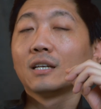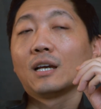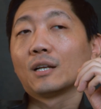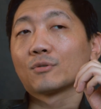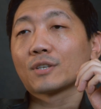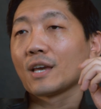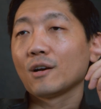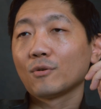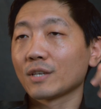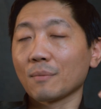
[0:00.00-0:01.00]
And I
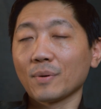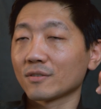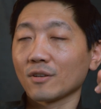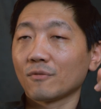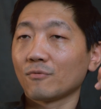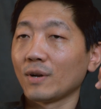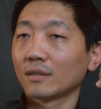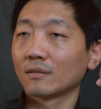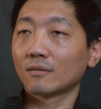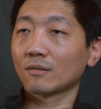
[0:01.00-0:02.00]
always get pissed off
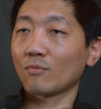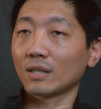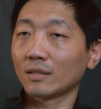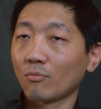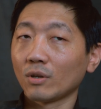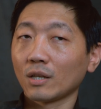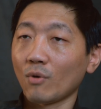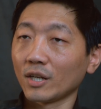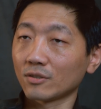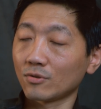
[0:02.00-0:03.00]
when the one I
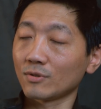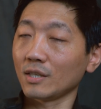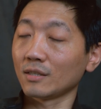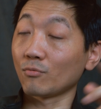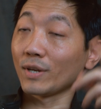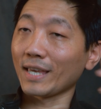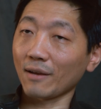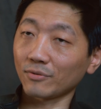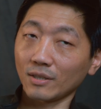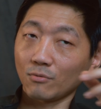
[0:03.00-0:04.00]
wanted to see the week
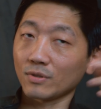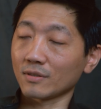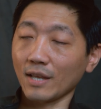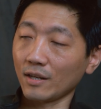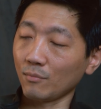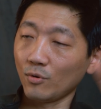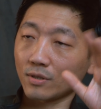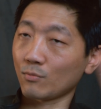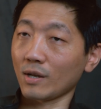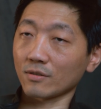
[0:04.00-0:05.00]
after wasn't there anymore.
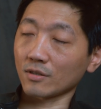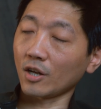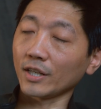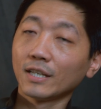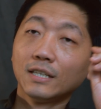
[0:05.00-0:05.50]
Someone else has got it.